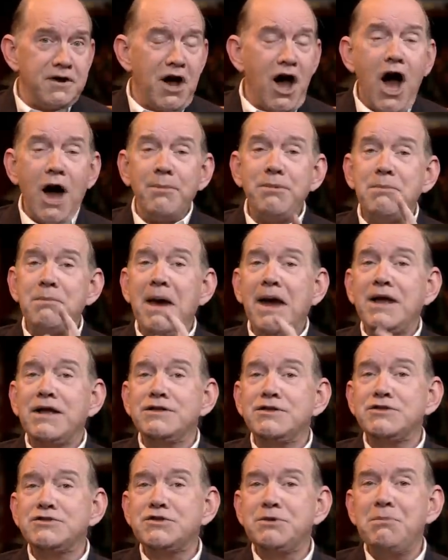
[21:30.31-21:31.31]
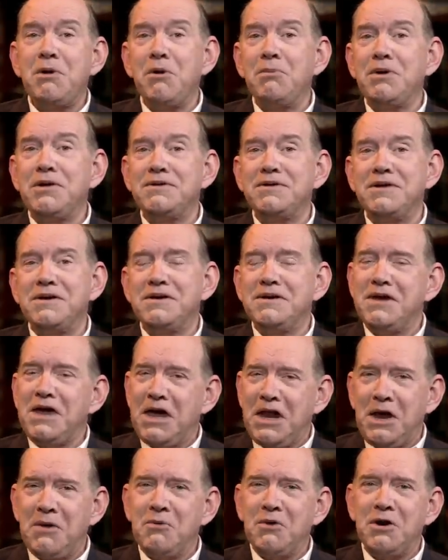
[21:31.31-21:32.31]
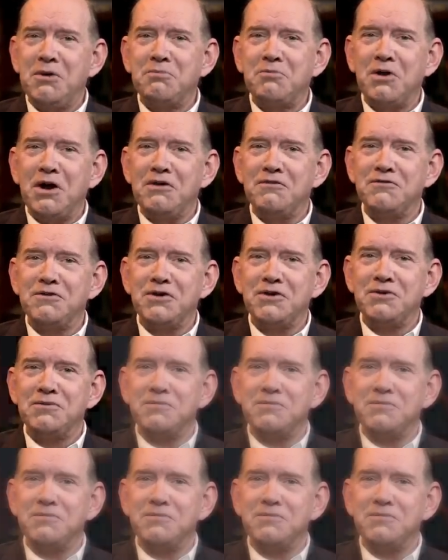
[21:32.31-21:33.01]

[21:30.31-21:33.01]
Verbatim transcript: I'll be back in just a moment, and I want to pray for you.